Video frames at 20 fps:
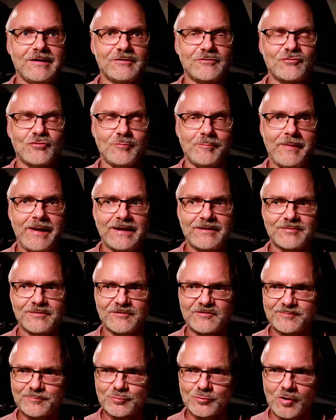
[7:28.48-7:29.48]
to make
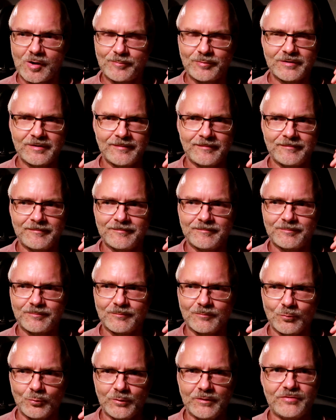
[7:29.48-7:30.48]
this problem
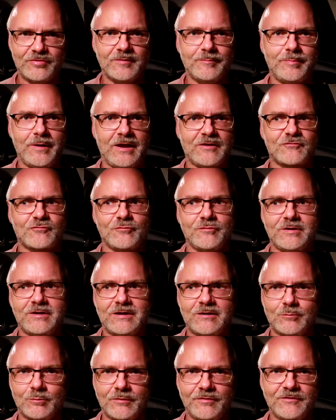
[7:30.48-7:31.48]
with the
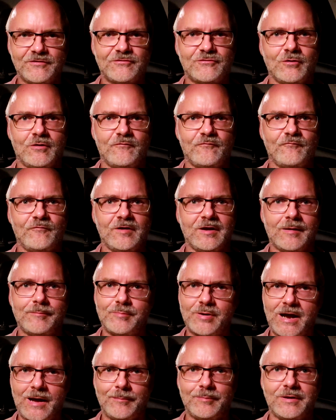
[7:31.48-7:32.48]
battery, with the software
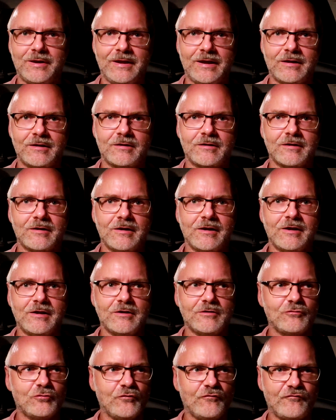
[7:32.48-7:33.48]
public,
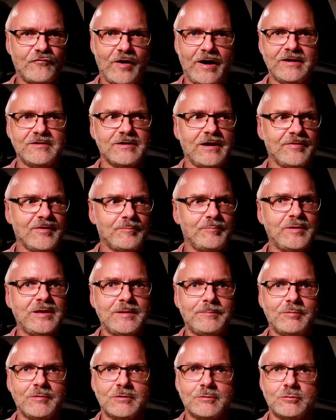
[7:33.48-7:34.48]
to find other
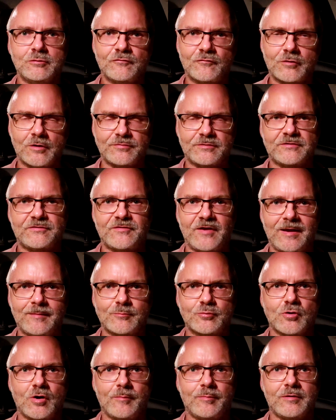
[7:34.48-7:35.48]
people who've got the same
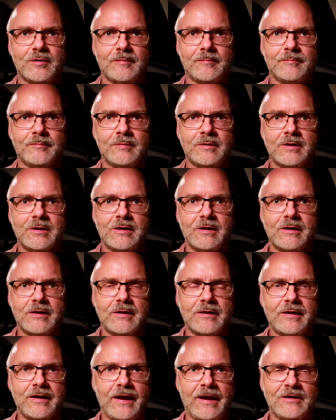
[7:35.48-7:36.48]
problem,
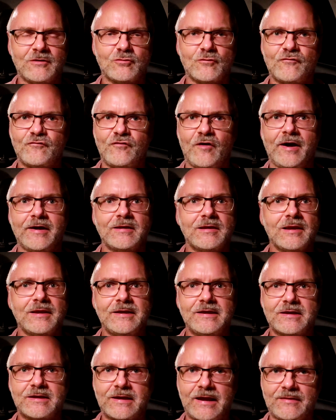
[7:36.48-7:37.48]
and to
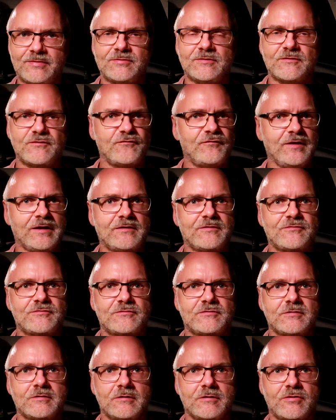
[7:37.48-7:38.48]
finally get this
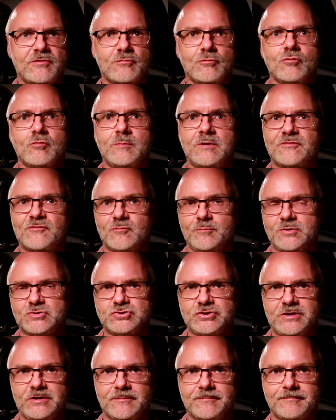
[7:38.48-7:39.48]
fixed through
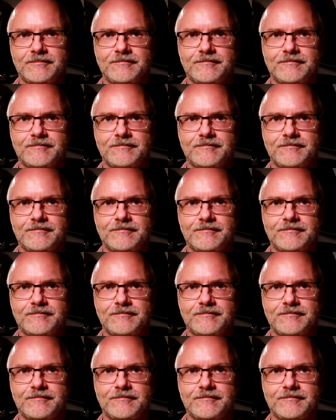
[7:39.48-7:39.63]
Mitsubishi.